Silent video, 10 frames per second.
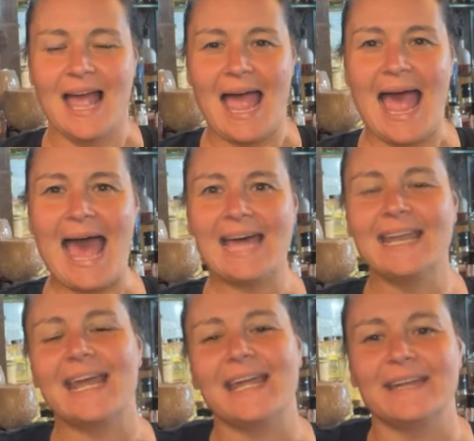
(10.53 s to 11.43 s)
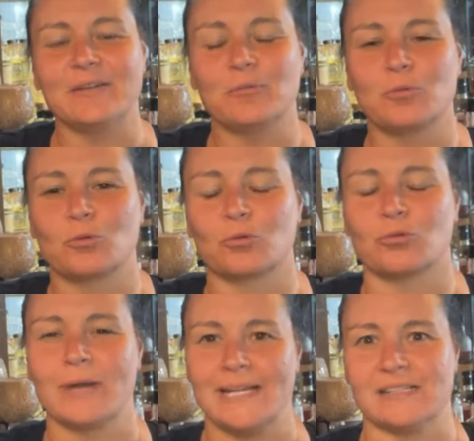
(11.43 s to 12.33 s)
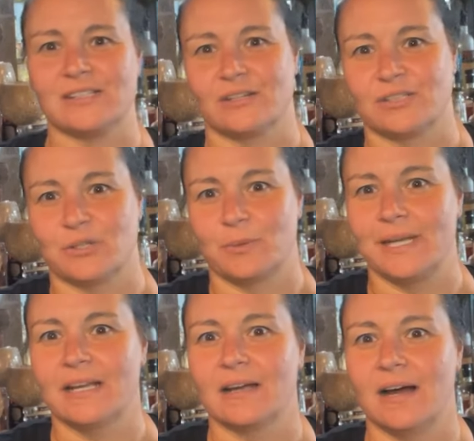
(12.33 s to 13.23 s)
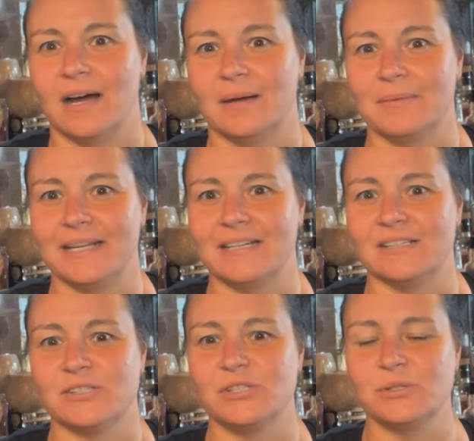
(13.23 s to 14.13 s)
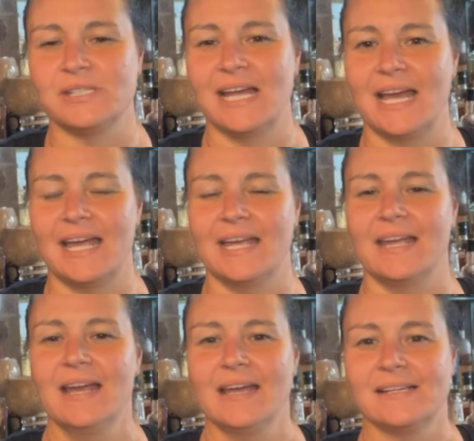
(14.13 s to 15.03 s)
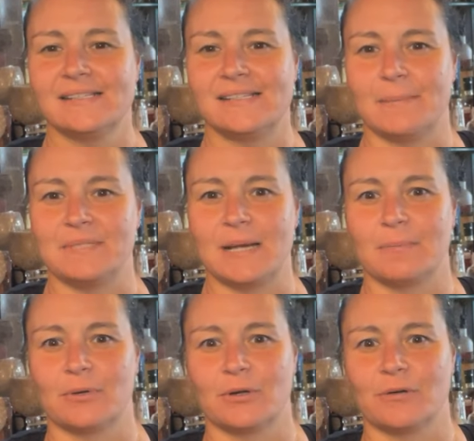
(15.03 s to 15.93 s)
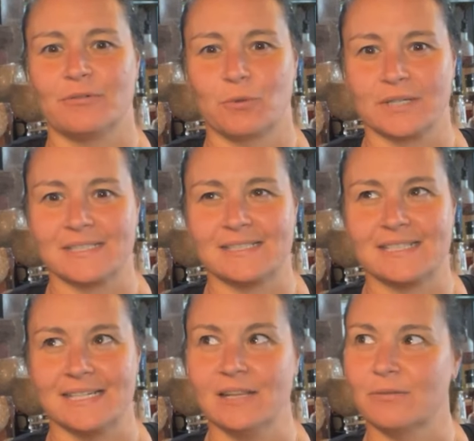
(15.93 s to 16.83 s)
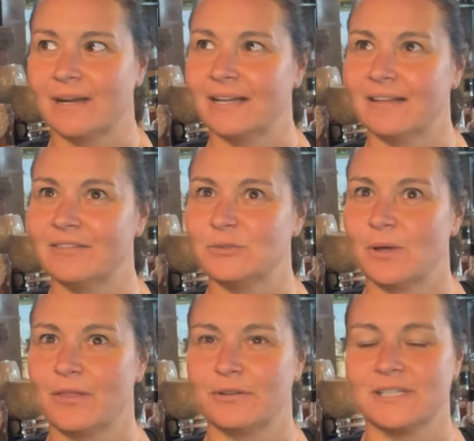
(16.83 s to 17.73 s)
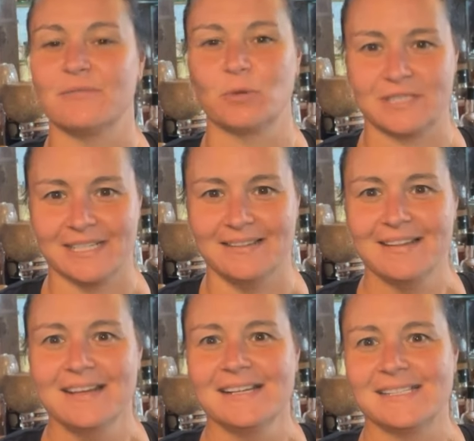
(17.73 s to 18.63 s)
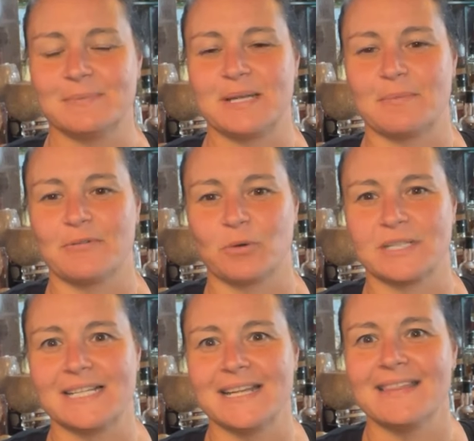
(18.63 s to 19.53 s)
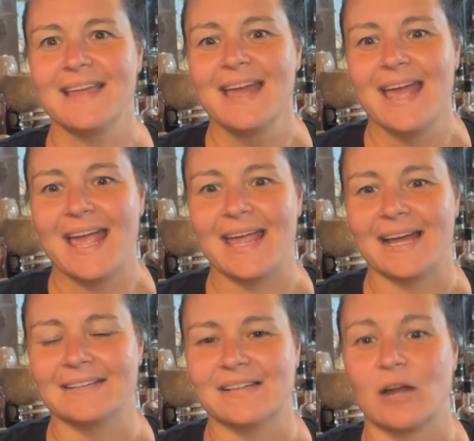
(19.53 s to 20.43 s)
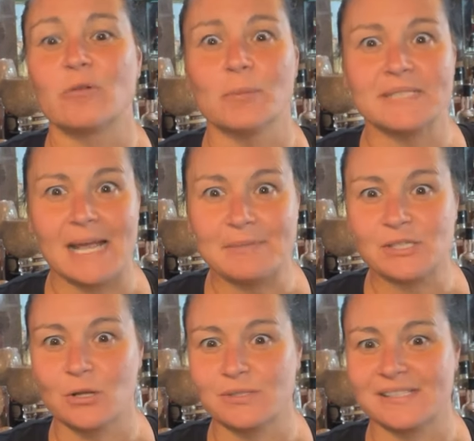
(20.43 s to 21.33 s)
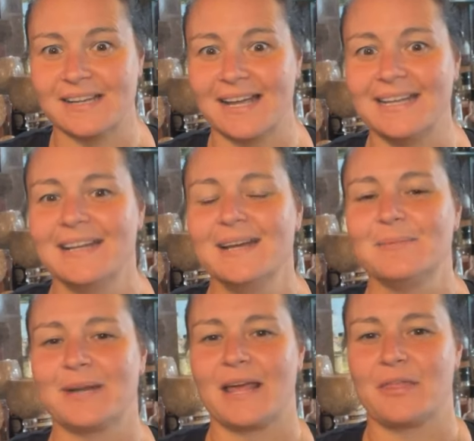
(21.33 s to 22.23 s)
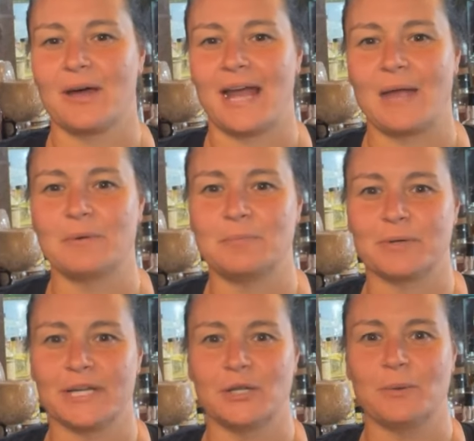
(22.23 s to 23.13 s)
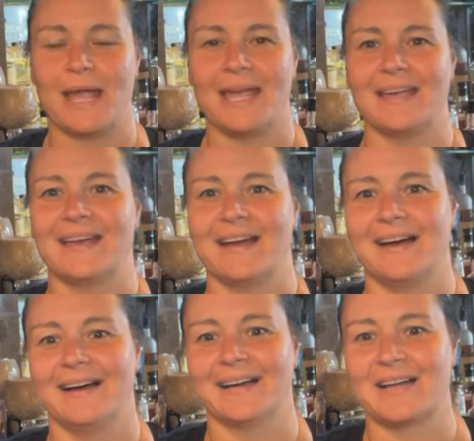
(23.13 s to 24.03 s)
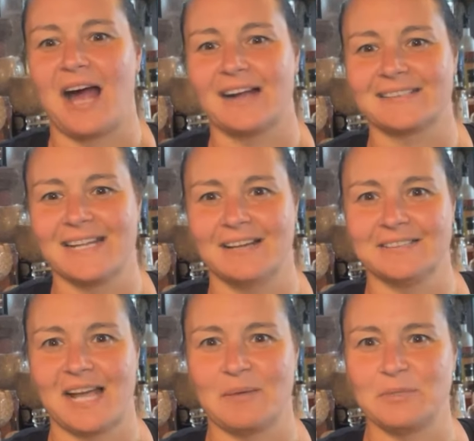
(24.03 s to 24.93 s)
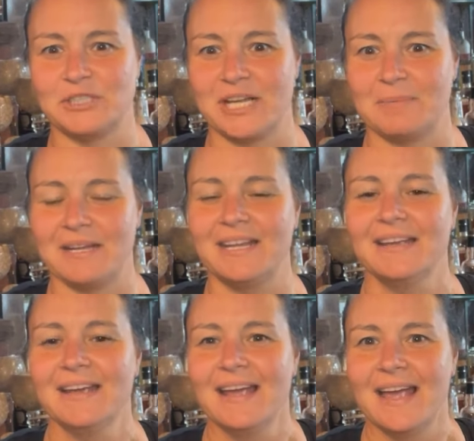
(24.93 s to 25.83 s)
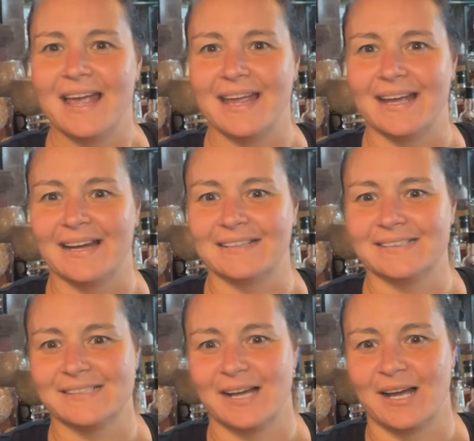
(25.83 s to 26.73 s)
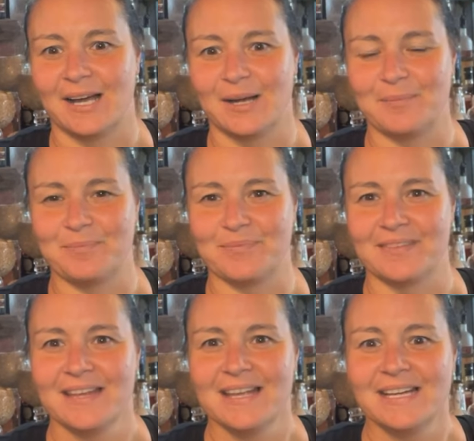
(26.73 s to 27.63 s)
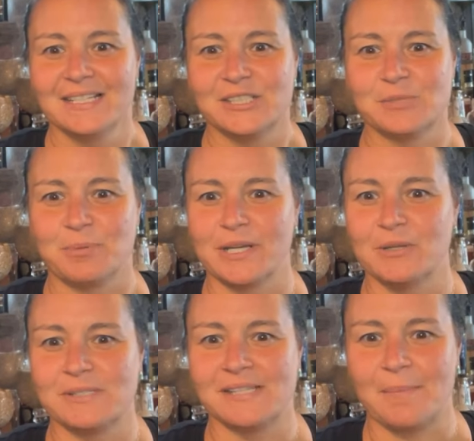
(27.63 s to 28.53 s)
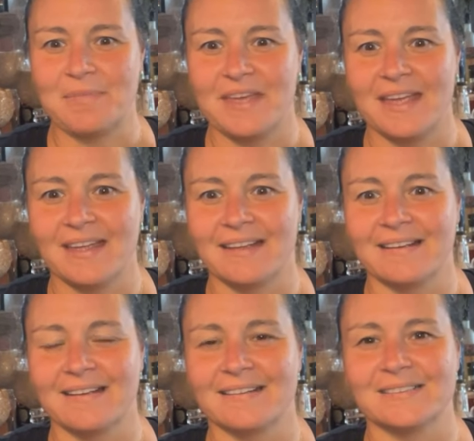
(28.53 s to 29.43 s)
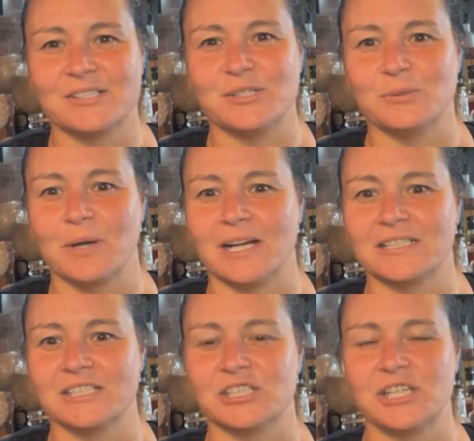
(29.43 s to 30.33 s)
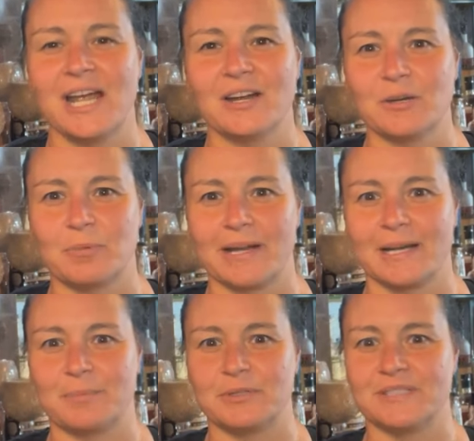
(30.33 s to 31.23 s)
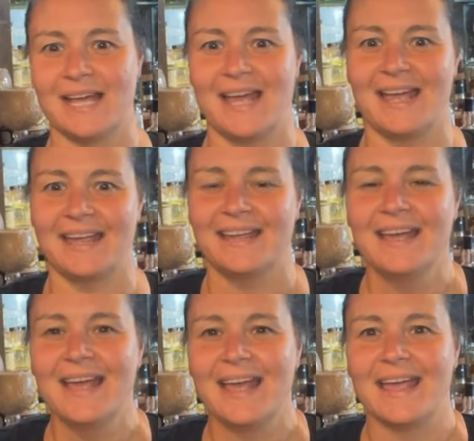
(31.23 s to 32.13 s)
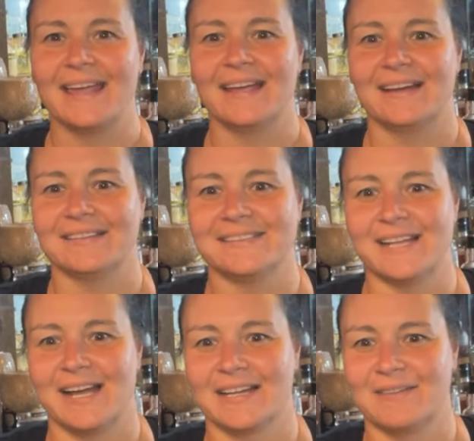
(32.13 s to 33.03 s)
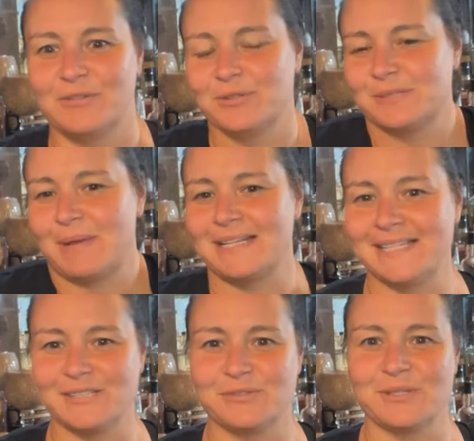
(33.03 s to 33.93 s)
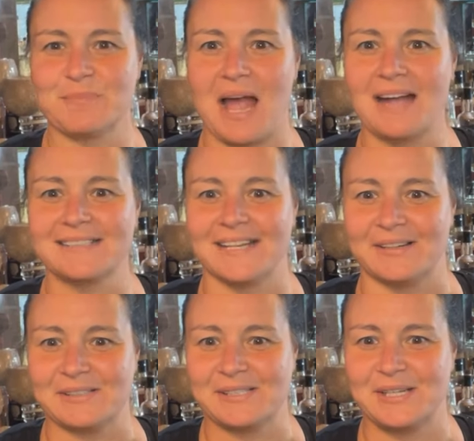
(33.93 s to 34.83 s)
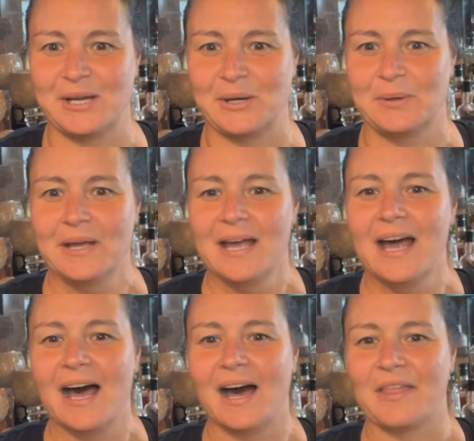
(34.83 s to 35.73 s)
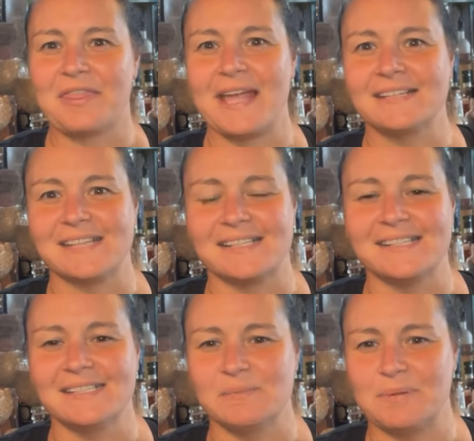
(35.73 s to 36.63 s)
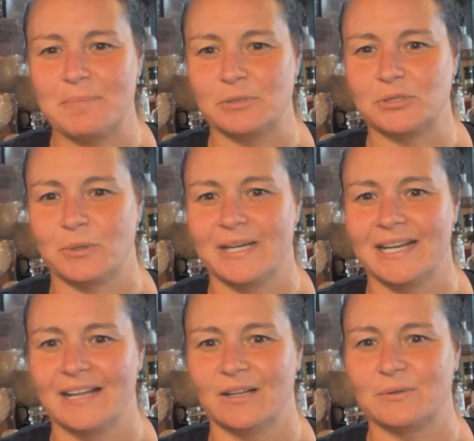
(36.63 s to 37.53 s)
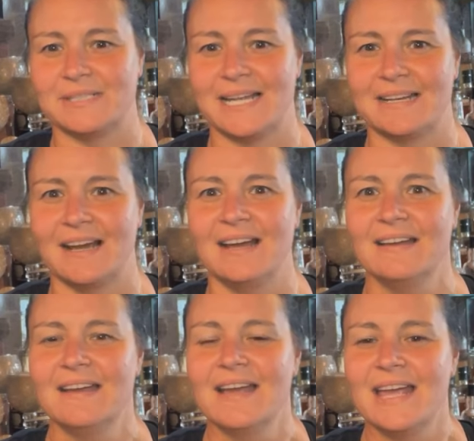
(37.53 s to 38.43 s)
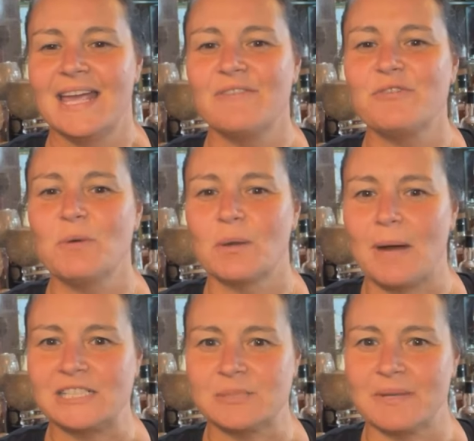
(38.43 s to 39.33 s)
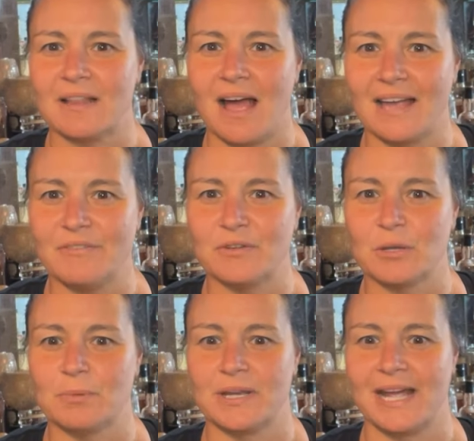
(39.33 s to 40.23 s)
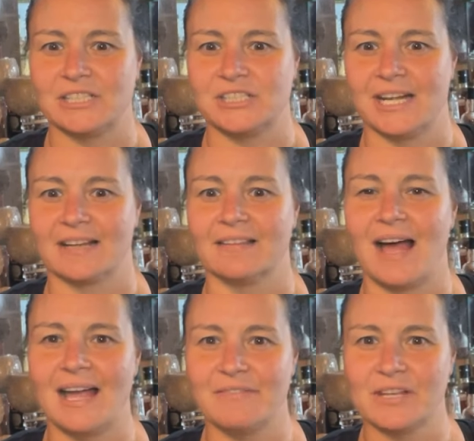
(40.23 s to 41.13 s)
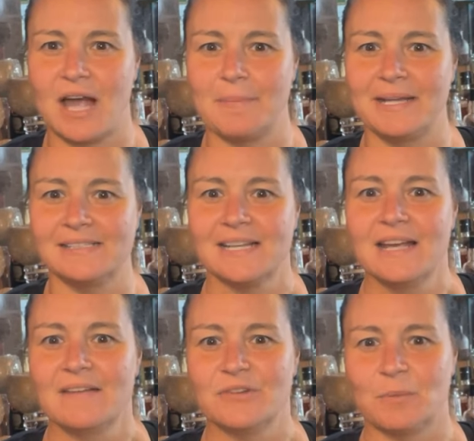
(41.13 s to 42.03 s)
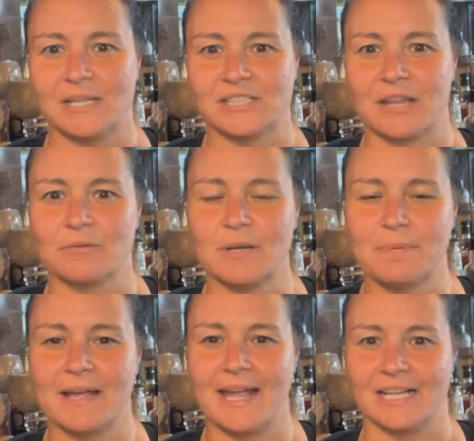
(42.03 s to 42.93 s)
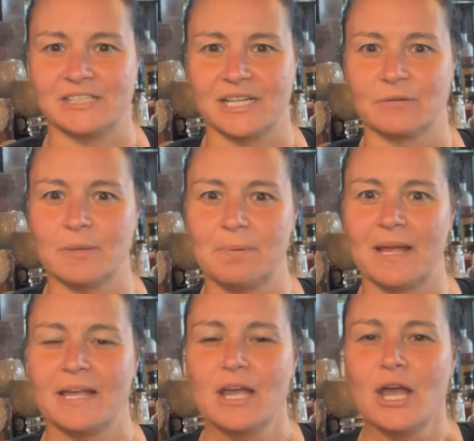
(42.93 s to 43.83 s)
had a great start to the week. Um, it is Tuesday, September 14th, right? 11, 12, 13, 14th, September 14th. And uh, Aroma Thyme is closed tonight, but I thought I would bring you a uh, cocktail time with Jamie. And um, just bring you something to, uh, to share, to brighten up your day, and uh, give you some ideas for some cocktails. So uh, thanks. I see some people joining. Hello, Dana. If you are watching me live, if you can put hashtag live in the comments. If you're watching on the replay, hashtag replay.